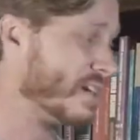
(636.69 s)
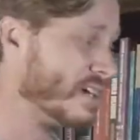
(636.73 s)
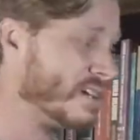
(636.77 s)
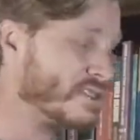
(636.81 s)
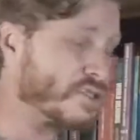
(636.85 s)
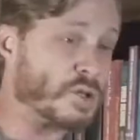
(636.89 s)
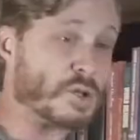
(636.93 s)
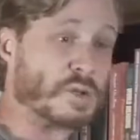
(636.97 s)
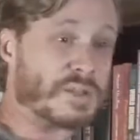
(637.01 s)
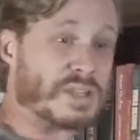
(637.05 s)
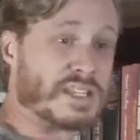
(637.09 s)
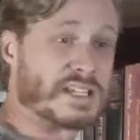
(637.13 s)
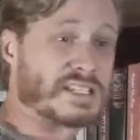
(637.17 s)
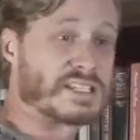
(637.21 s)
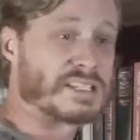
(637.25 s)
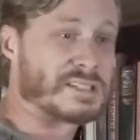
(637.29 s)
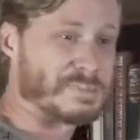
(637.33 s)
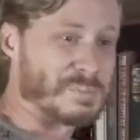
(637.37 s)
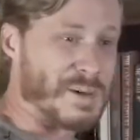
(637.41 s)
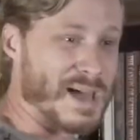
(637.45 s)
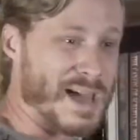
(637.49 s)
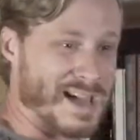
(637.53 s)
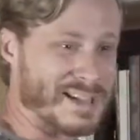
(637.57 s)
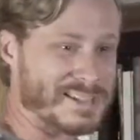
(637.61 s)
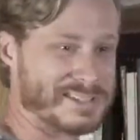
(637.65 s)
So this
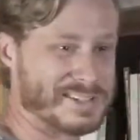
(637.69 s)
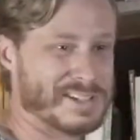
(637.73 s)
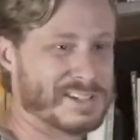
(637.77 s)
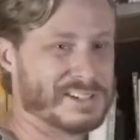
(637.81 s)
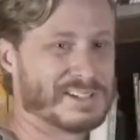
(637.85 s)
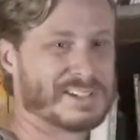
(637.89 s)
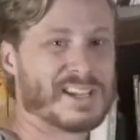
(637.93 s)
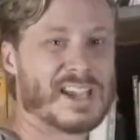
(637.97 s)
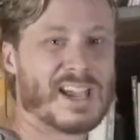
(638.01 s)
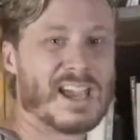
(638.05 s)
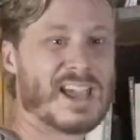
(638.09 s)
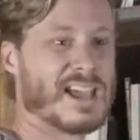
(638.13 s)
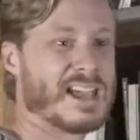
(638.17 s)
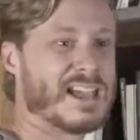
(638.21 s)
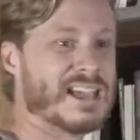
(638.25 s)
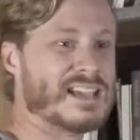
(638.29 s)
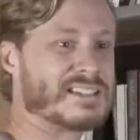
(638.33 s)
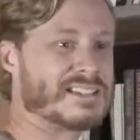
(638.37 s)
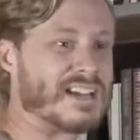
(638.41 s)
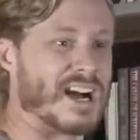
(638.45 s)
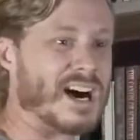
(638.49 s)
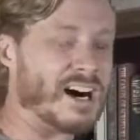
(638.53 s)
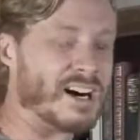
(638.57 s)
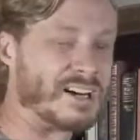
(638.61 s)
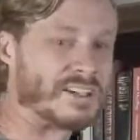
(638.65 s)
passage
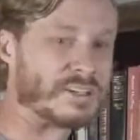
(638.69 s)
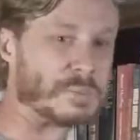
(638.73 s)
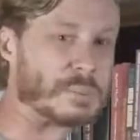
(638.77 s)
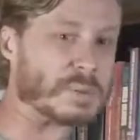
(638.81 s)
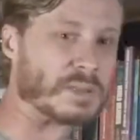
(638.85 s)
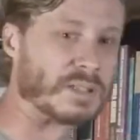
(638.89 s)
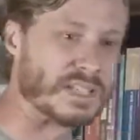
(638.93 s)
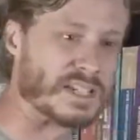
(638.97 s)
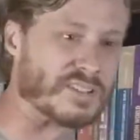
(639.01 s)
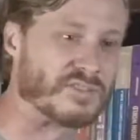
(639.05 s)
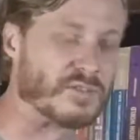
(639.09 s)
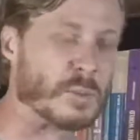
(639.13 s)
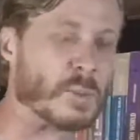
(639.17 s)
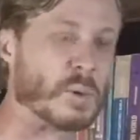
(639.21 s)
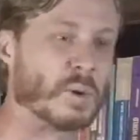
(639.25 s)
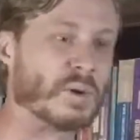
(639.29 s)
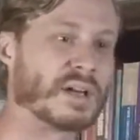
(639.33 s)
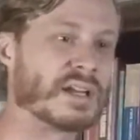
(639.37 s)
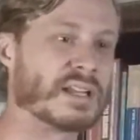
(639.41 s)
is unbelievable.